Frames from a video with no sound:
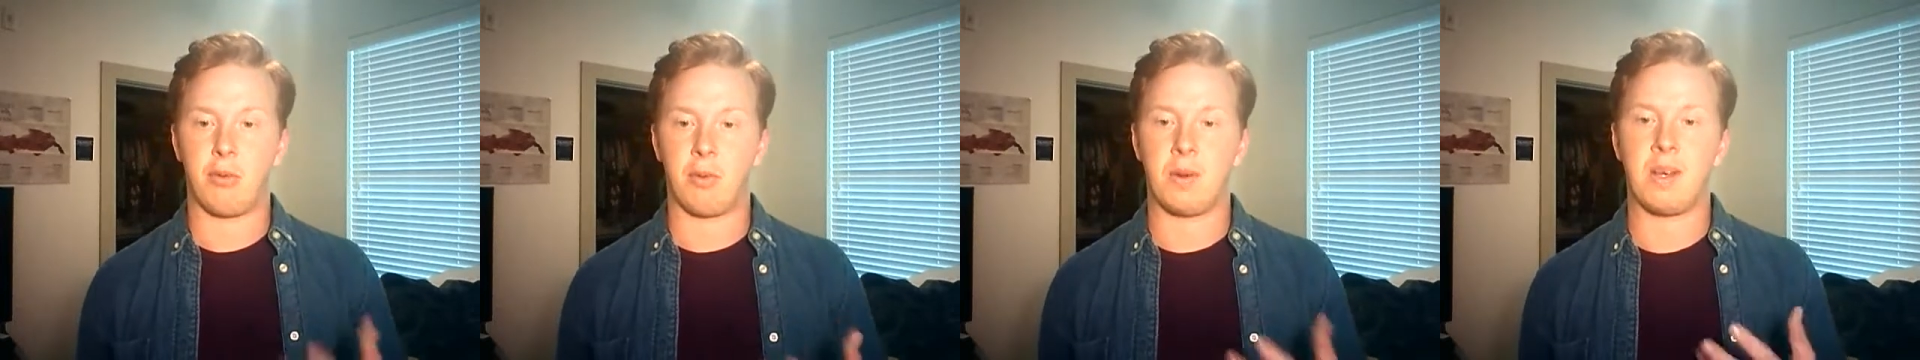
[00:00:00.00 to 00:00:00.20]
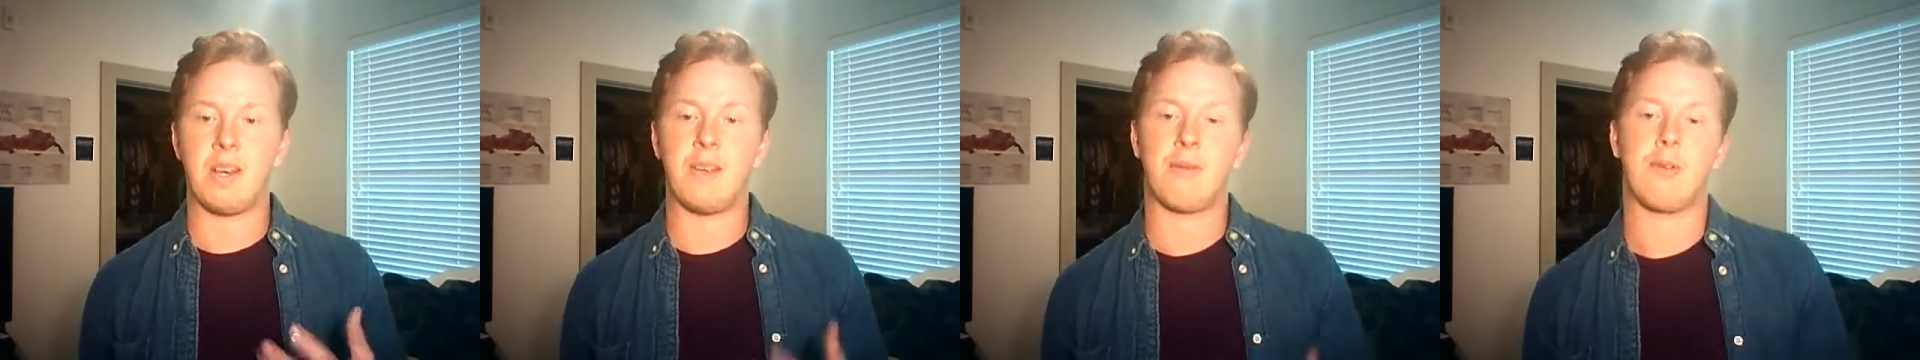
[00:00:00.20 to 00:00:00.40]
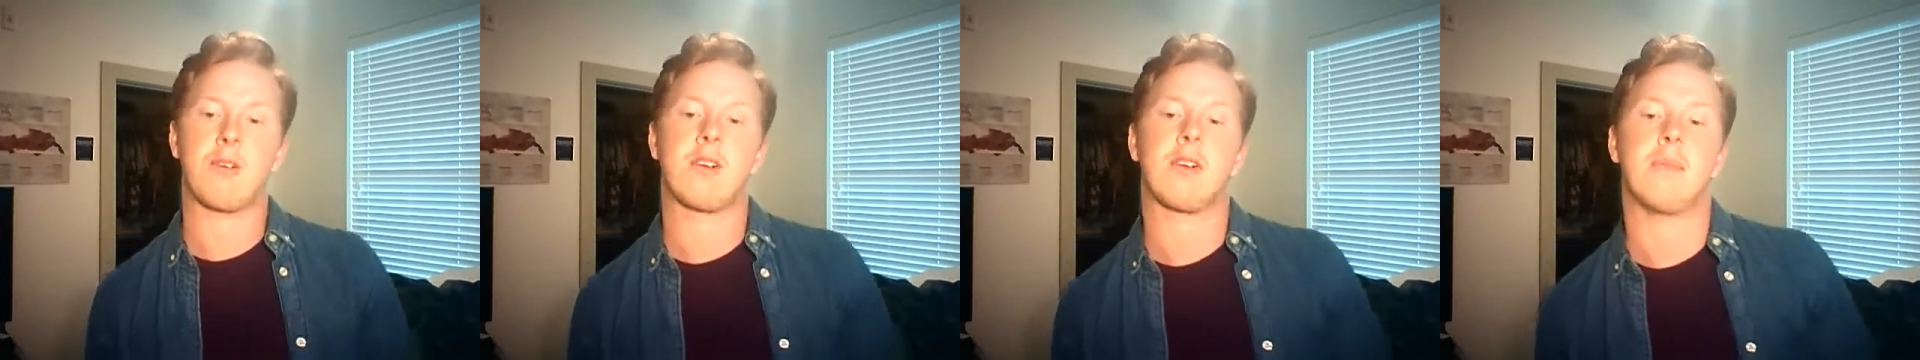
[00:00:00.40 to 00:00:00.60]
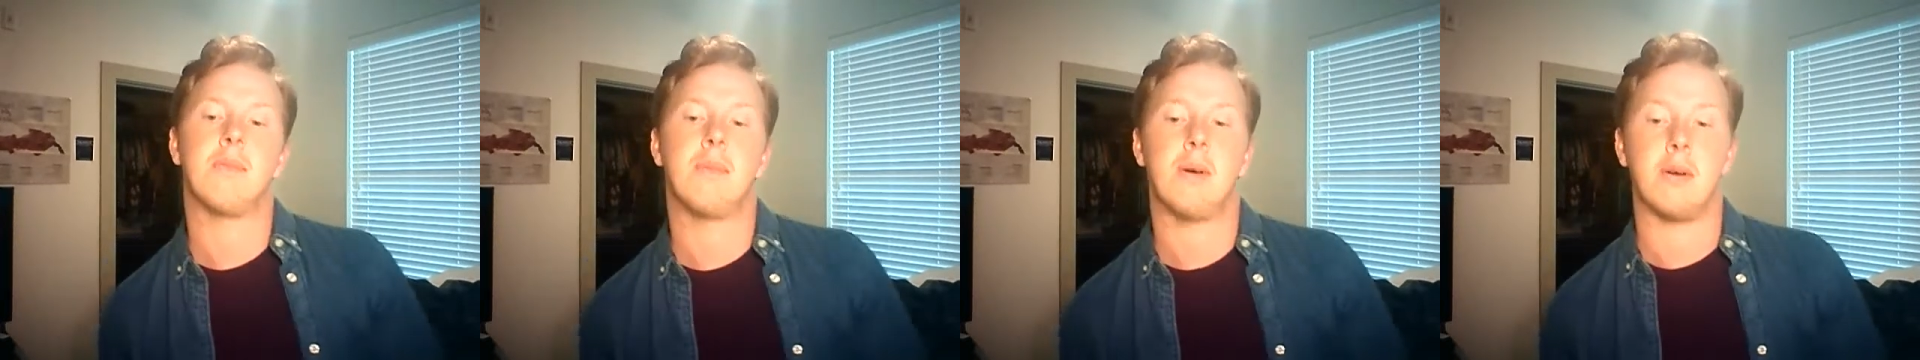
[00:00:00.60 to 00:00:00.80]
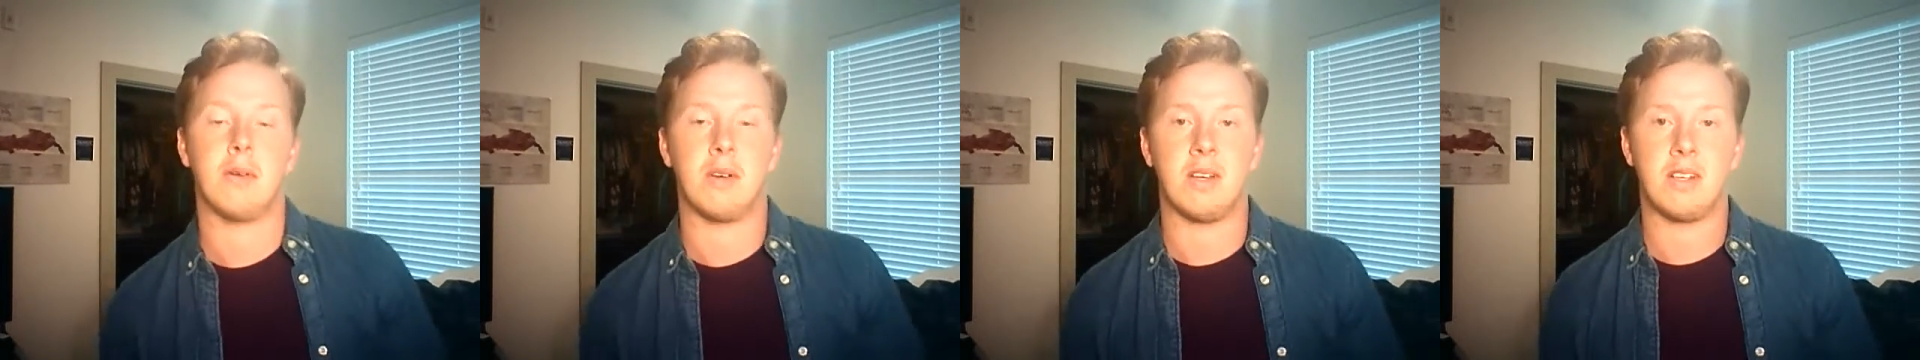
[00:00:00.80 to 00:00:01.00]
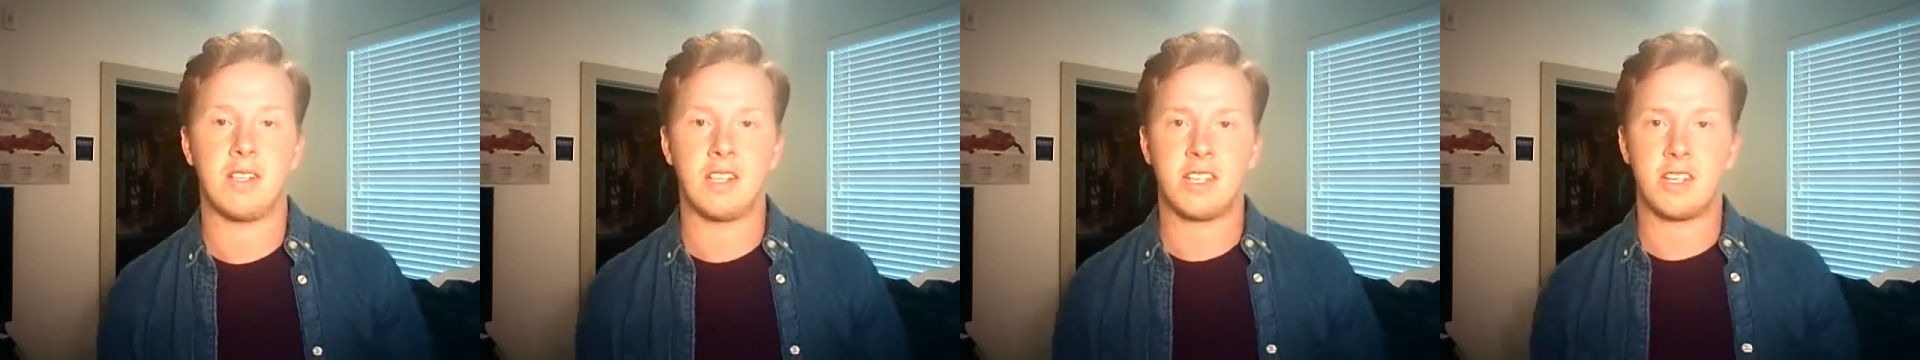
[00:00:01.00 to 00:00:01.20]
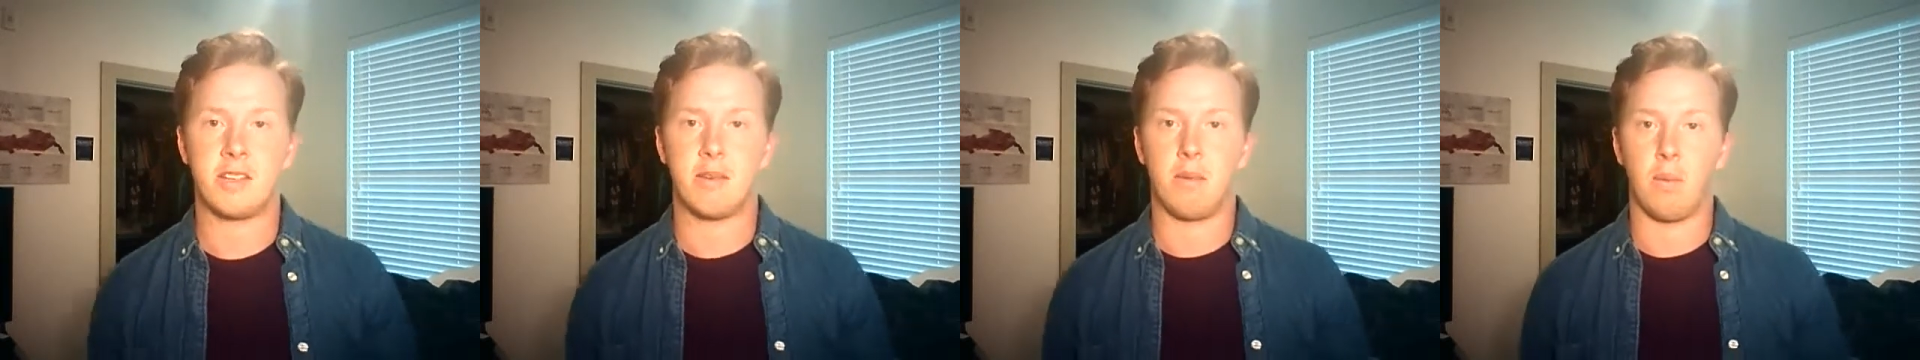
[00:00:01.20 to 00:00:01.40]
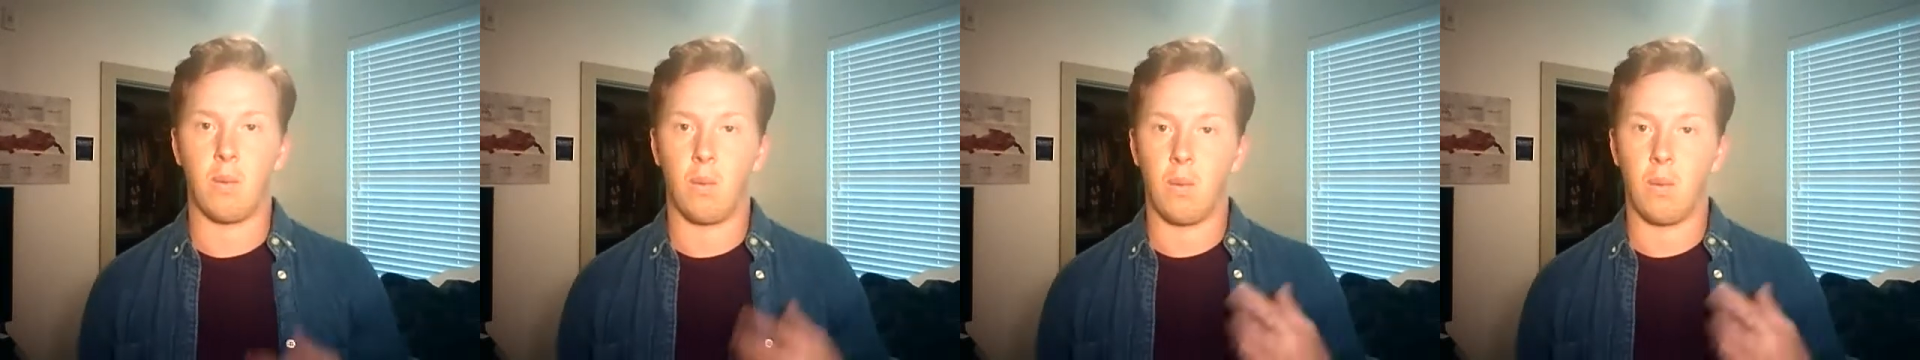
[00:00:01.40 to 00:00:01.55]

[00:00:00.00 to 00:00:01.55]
three different components.